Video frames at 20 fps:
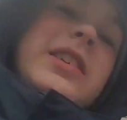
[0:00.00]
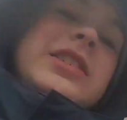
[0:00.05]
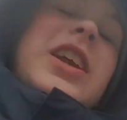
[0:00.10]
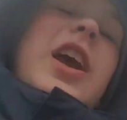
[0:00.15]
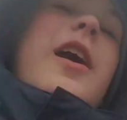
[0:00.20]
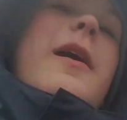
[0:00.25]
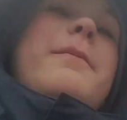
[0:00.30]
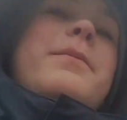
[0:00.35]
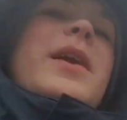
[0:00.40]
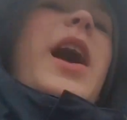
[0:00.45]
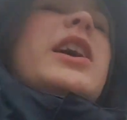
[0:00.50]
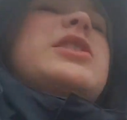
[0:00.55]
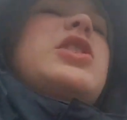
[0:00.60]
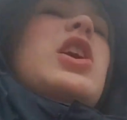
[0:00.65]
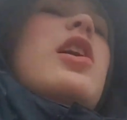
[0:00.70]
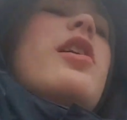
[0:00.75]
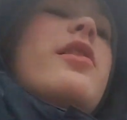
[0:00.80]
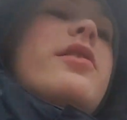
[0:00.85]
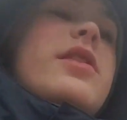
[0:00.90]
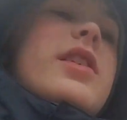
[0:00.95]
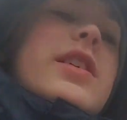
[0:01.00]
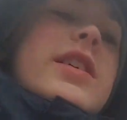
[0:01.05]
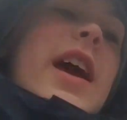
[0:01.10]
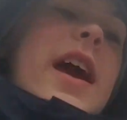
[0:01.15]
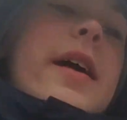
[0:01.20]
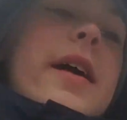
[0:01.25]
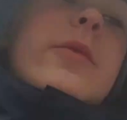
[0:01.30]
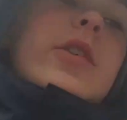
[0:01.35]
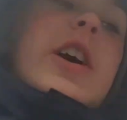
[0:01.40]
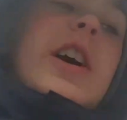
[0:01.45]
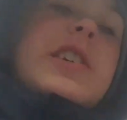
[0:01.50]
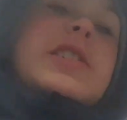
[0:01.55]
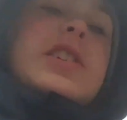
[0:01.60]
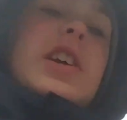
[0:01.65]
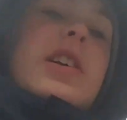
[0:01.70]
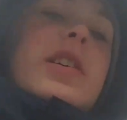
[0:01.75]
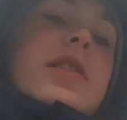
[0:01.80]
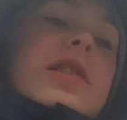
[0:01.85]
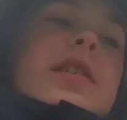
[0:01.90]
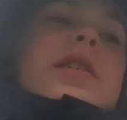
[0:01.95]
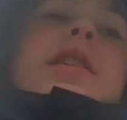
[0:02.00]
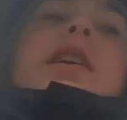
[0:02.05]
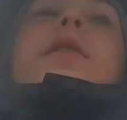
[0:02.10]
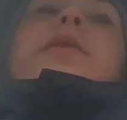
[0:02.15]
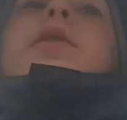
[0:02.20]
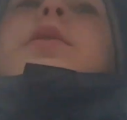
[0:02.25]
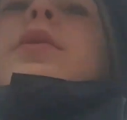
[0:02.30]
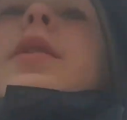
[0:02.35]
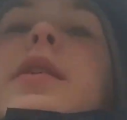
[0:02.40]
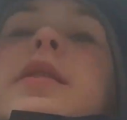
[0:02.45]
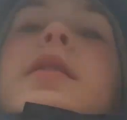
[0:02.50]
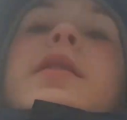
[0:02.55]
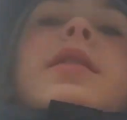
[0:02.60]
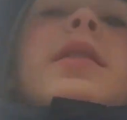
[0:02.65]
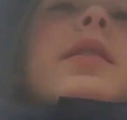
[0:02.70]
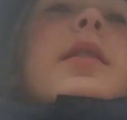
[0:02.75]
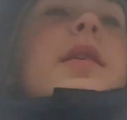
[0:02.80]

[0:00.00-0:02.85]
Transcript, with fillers: I showed I showed the camera. I showed everyone.